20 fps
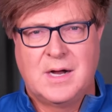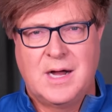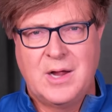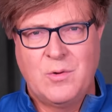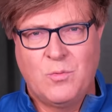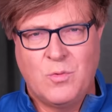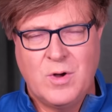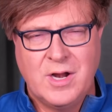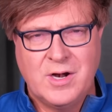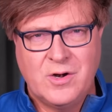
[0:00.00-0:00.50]
I
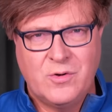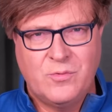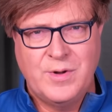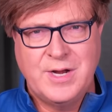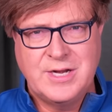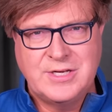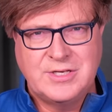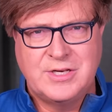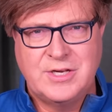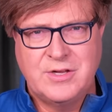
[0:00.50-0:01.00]
want to
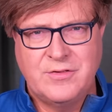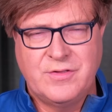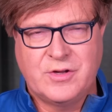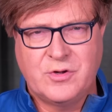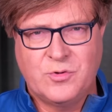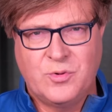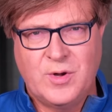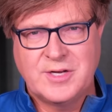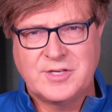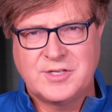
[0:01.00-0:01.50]
read to you the
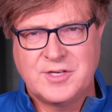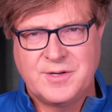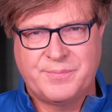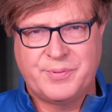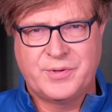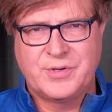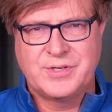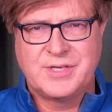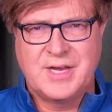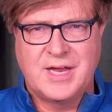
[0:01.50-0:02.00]
question
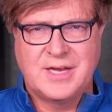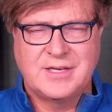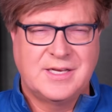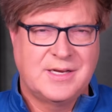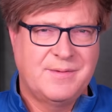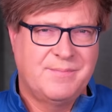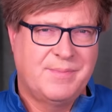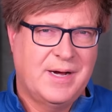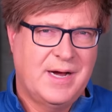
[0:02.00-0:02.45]
presented